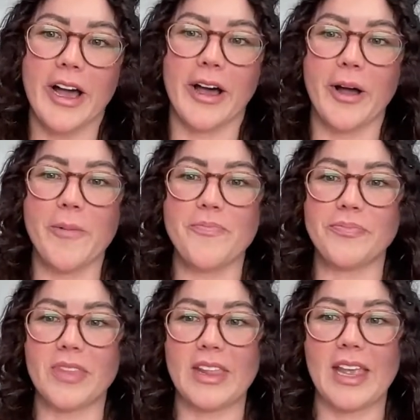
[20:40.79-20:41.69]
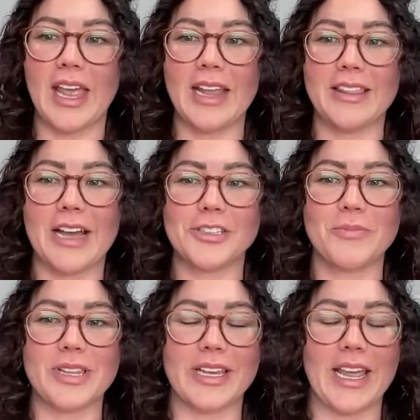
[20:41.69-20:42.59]
Um, and that
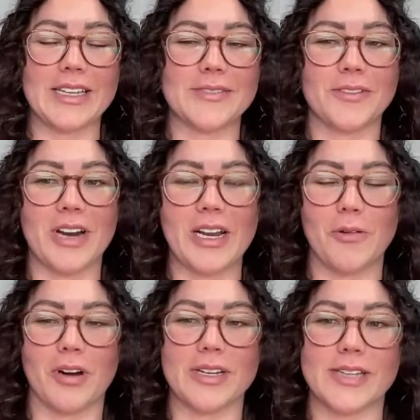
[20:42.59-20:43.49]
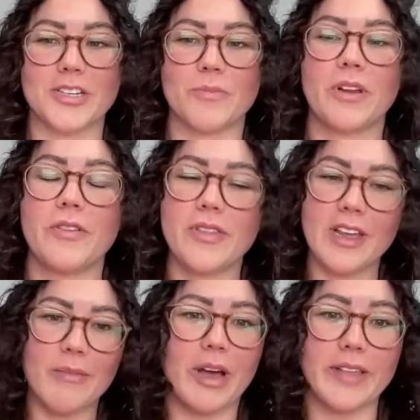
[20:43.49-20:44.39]
should be the case for any organization but if you
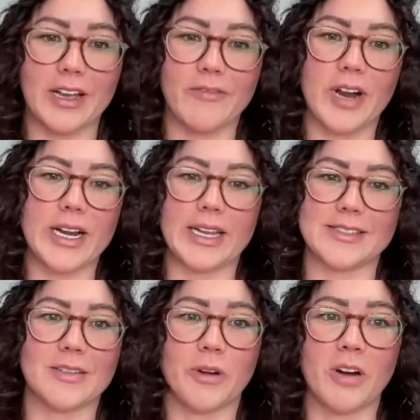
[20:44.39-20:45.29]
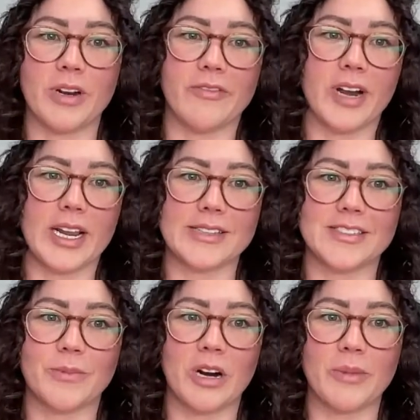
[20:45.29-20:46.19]
think about like a finance department a finance
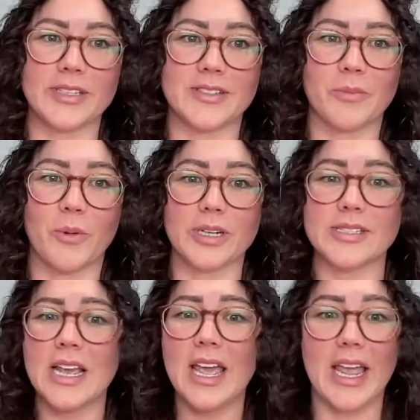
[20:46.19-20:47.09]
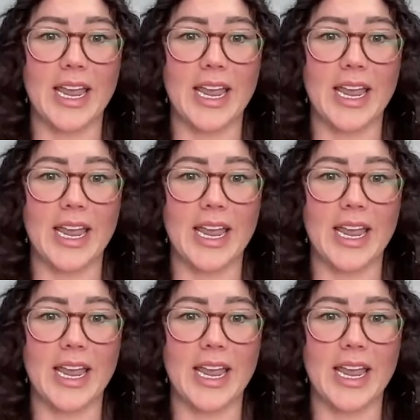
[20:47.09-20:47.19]
department supports